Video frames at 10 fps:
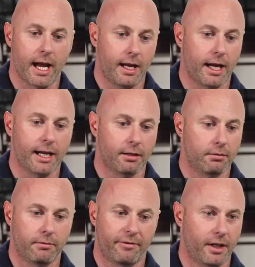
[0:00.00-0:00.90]
I got
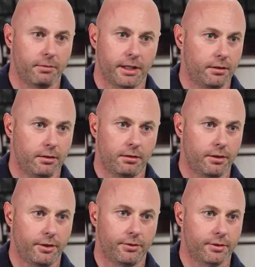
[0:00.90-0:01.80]
family
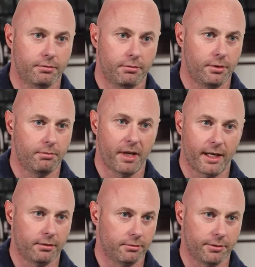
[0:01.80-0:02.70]
who's
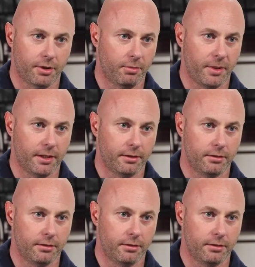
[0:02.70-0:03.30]
battled with opiate.